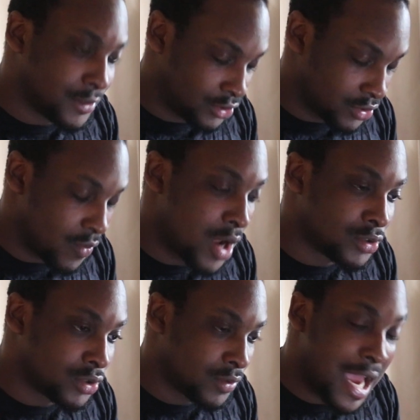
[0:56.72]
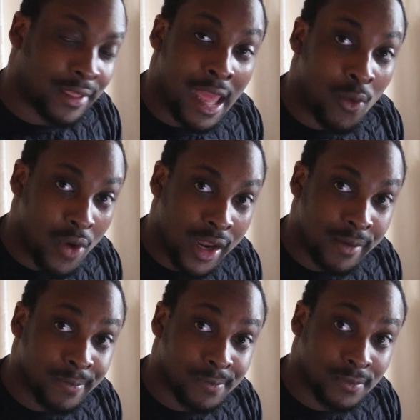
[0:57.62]
Toronto got that
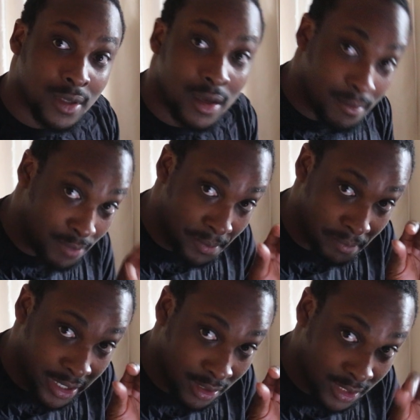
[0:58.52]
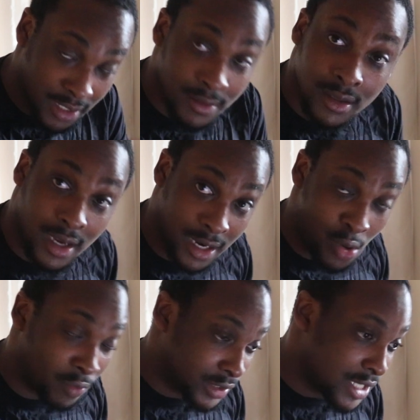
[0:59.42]
win, but barely in
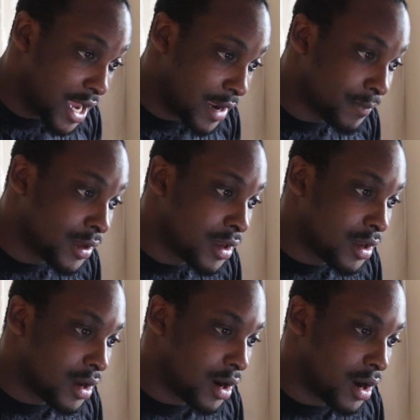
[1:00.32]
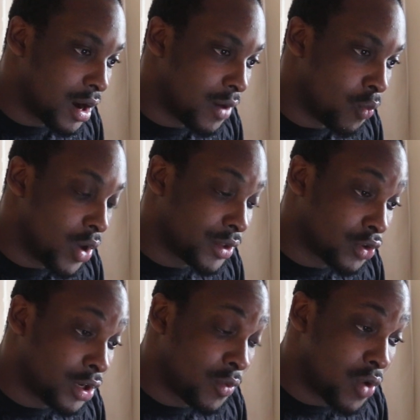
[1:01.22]
overtime. Uh,
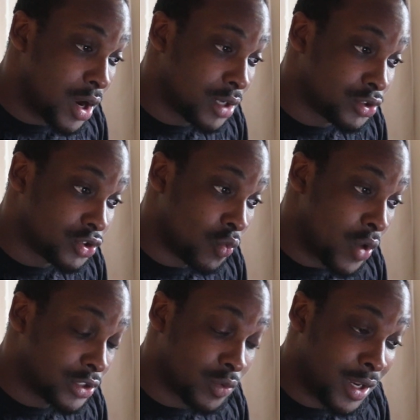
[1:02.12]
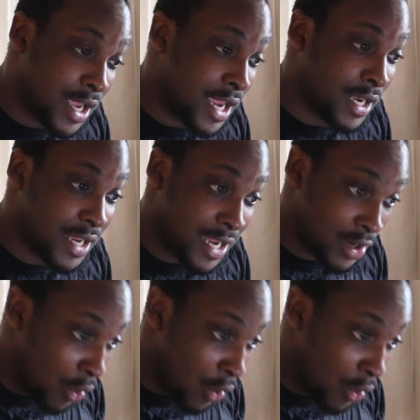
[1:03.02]
131 to 128 in